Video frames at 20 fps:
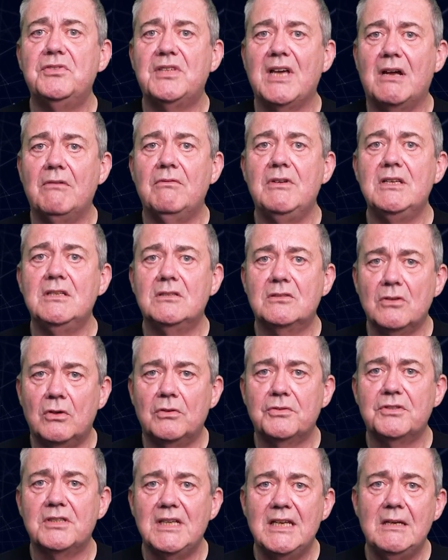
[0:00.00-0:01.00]
that
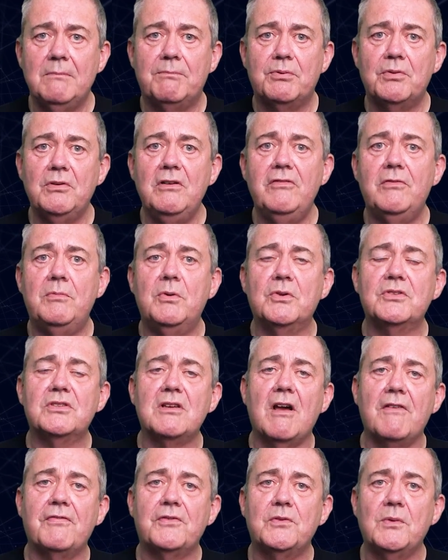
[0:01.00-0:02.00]
result in provable
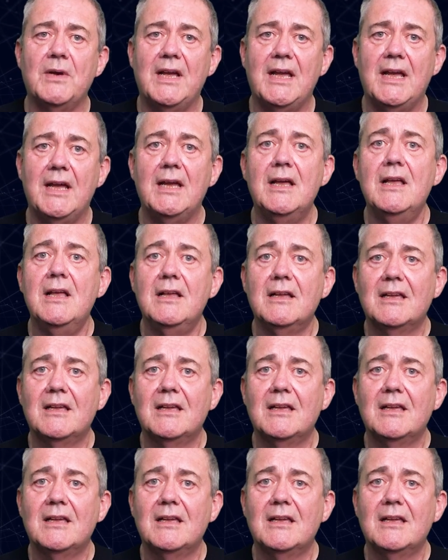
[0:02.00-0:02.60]
software